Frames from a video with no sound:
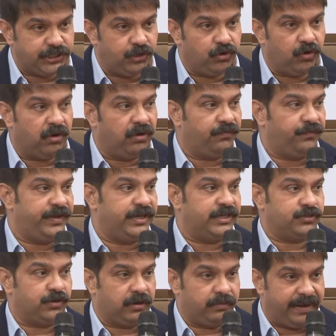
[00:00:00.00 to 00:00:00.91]

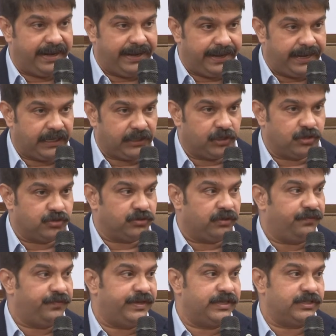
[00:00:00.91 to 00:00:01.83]
office or my director's
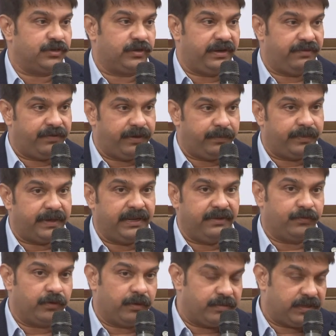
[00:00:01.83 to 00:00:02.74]
office or everybody
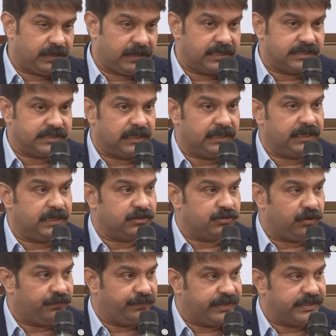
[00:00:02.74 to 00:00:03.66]
from the consultant's
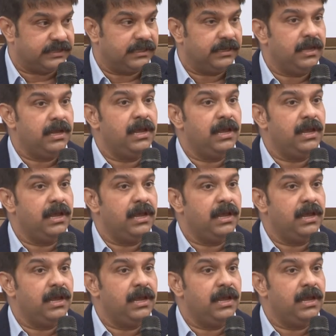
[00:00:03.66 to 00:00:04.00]
office,